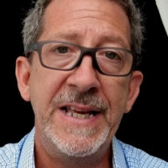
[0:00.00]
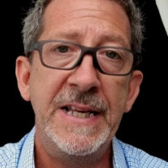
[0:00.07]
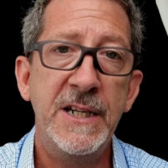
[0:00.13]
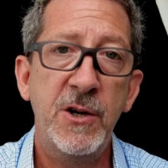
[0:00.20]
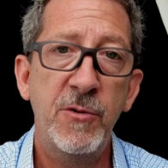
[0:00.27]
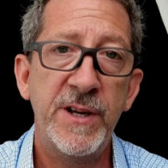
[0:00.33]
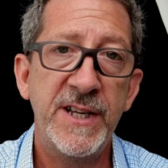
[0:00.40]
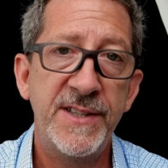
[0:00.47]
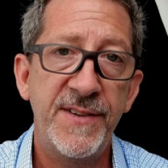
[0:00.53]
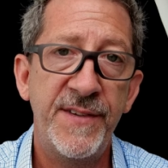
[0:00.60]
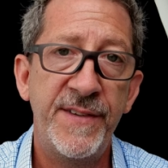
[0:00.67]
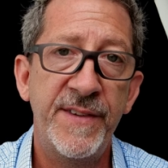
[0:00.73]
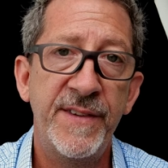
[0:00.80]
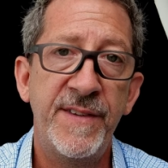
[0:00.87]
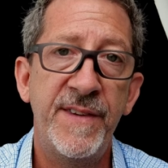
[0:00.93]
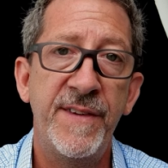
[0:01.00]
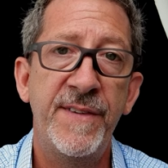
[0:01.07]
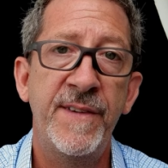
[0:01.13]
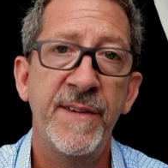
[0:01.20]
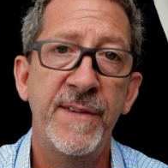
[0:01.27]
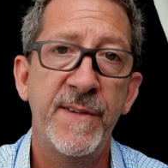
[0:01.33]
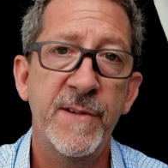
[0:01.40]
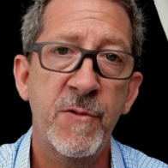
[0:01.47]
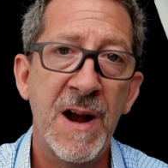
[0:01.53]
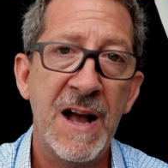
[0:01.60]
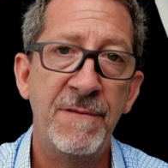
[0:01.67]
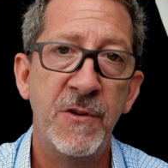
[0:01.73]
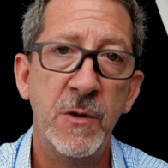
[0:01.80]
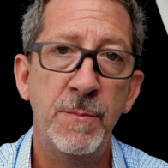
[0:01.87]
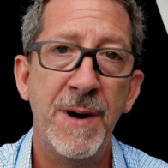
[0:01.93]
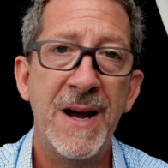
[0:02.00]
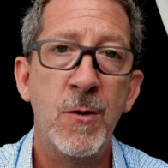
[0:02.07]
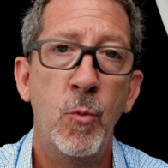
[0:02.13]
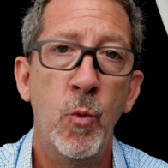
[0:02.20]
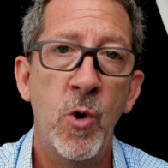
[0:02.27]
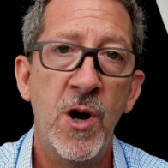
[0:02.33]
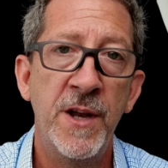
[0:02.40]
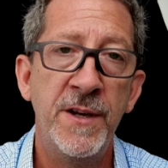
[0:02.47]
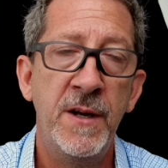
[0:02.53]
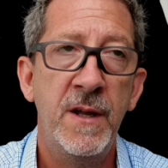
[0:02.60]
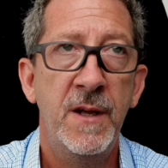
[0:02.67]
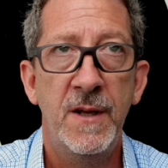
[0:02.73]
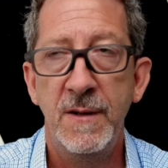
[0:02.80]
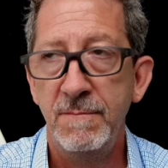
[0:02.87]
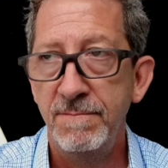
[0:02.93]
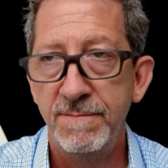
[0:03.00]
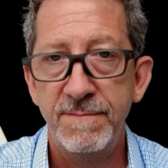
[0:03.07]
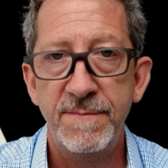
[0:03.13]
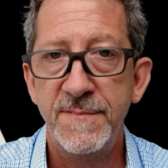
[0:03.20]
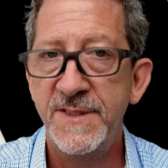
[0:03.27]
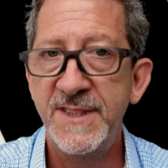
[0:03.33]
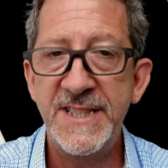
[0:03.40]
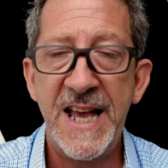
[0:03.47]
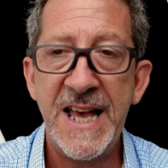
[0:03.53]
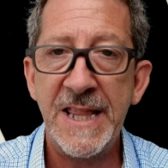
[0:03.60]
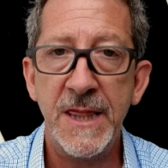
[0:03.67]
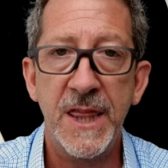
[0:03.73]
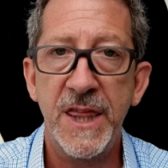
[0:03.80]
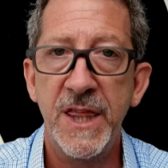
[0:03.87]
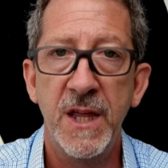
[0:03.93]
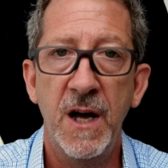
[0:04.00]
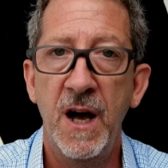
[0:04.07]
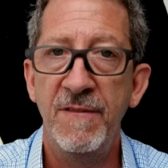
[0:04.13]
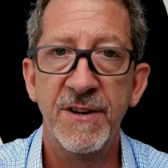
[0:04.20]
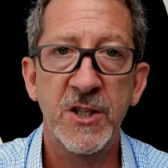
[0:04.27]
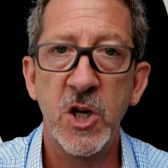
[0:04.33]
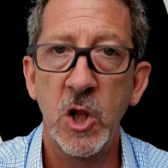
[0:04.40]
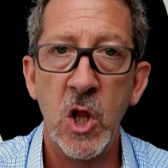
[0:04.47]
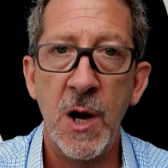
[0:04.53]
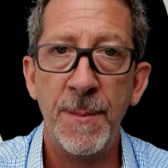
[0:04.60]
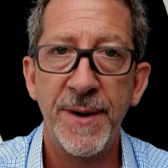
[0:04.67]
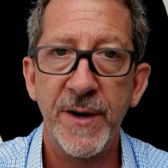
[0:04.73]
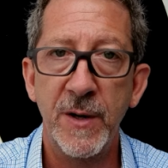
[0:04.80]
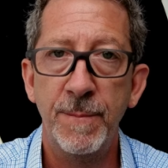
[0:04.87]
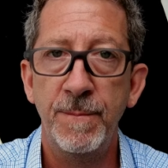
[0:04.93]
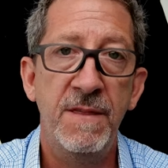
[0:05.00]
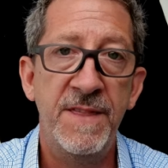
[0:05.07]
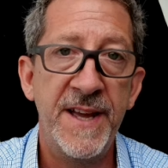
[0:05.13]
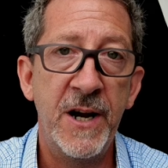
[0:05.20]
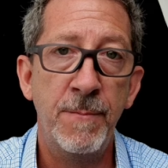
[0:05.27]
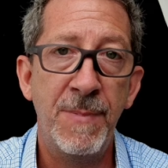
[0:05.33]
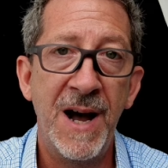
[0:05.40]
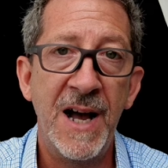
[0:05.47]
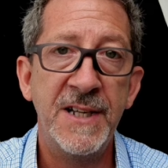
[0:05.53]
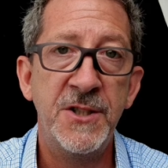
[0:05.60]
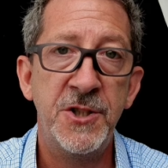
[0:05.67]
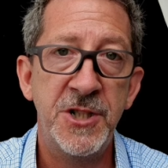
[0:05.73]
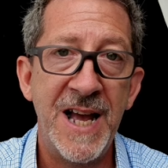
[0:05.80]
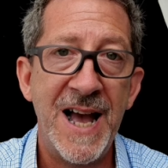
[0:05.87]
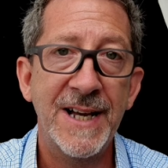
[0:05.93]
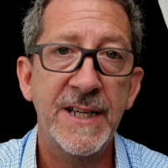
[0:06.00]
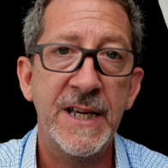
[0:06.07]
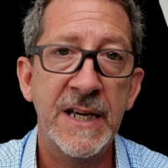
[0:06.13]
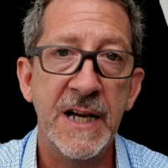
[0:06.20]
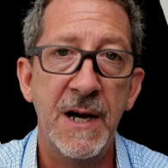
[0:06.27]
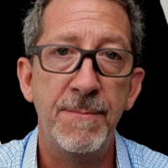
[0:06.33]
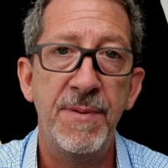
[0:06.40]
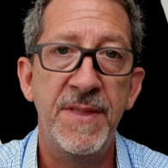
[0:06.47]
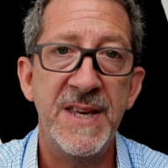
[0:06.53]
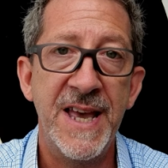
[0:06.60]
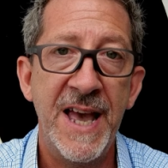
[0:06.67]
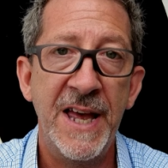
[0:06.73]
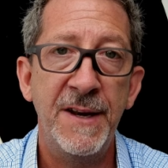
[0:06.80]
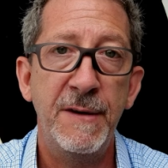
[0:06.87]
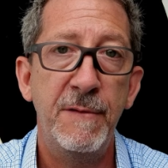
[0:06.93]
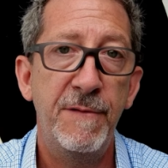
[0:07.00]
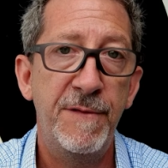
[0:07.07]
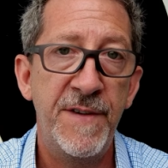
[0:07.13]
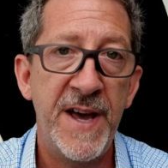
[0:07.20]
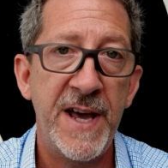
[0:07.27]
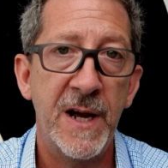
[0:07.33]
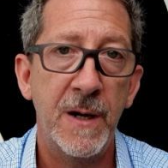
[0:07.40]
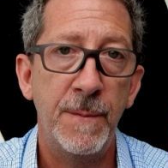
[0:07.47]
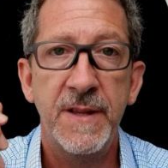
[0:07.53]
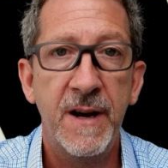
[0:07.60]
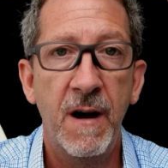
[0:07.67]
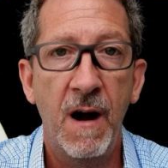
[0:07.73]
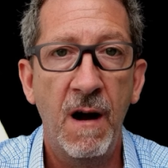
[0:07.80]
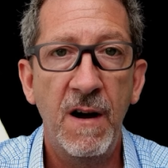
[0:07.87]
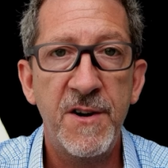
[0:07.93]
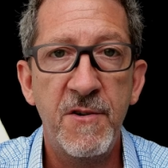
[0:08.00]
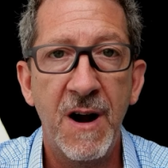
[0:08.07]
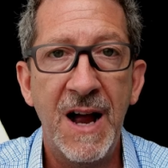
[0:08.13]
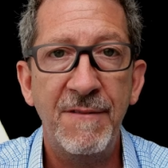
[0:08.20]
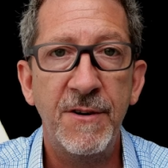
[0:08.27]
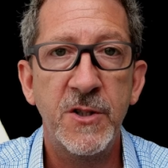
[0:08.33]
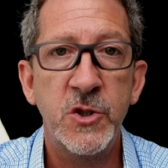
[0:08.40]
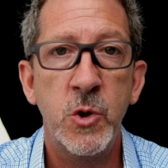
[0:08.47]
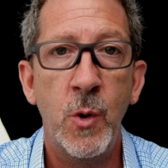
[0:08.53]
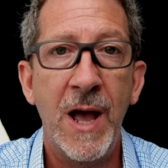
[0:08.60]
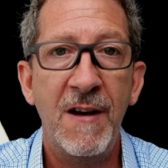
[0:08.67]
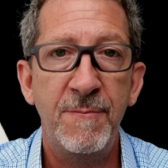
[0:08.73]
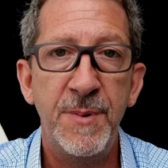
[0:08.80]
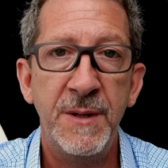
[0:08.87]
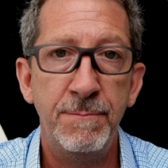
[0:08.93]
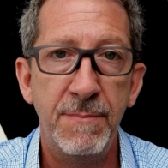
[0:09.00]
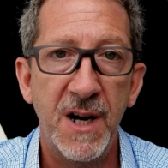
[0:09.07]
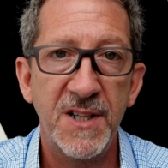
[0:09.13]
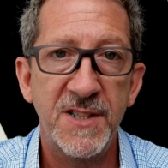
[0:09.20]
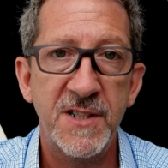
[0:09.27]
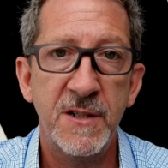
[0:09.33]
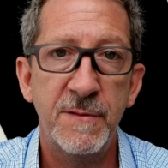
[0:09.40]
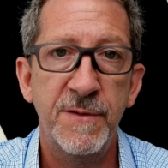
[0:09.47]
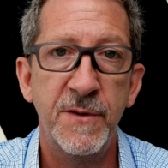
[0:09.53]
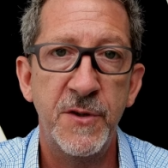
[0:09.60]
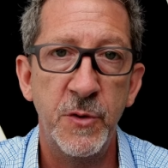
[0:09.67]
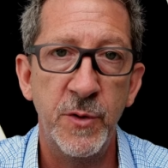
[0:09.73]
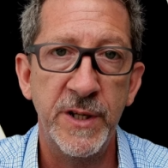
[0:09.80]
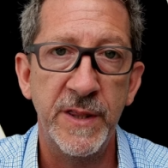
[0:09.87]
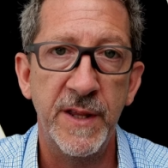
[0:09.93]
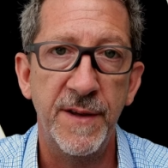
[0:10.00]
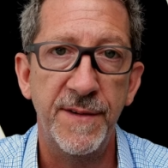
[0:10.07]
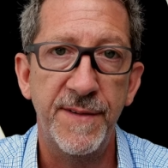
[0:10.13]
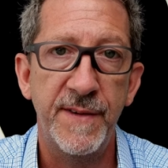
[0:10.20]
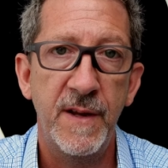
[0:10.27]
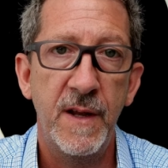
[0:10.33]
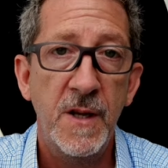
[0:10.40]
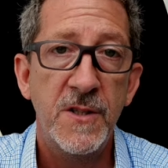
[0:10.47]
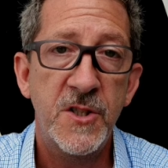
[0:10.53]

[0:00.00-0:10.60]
increases the distance traveled by one tenth of a kilometer, thereby jacking up the end fare. There are drivers who have been busted for doing this.